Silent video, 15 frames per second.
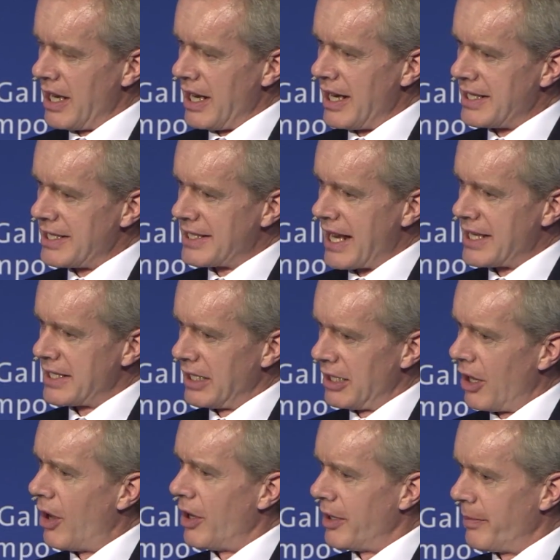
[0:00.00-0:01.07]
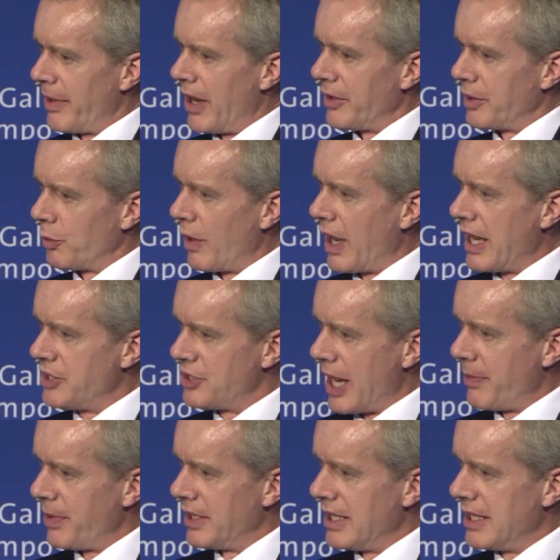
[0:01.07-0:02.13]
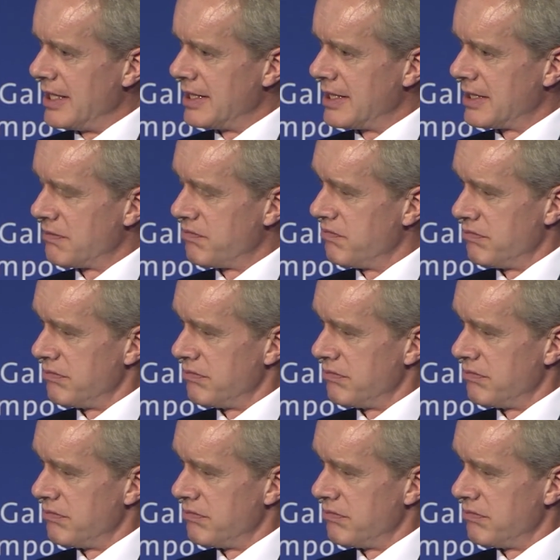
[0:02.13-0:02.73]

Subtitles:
it says a lot about the way Japanese